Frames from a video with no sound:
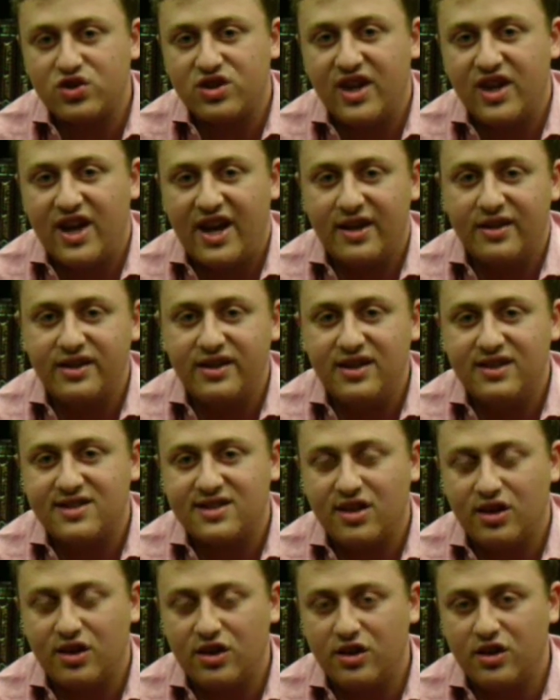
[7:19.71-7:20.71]
that leads
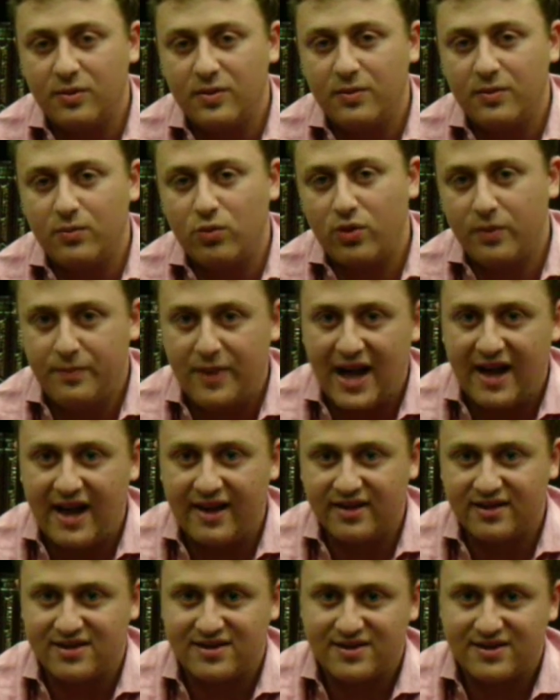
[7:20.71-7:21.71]
to a little bit more
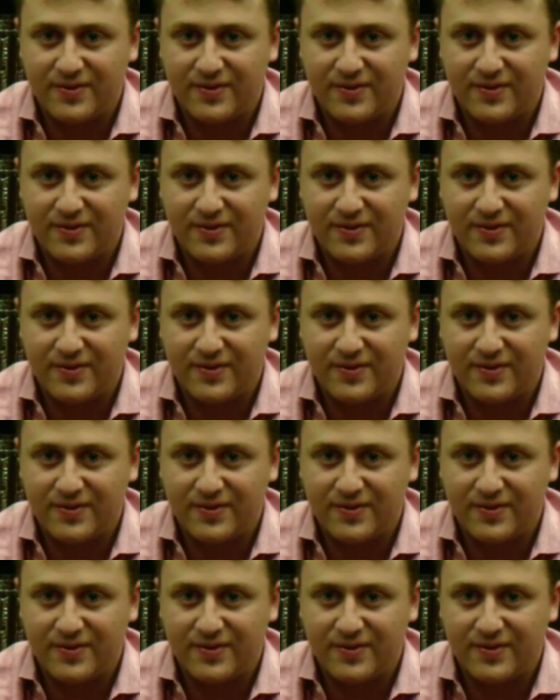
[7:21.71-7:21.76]
balance,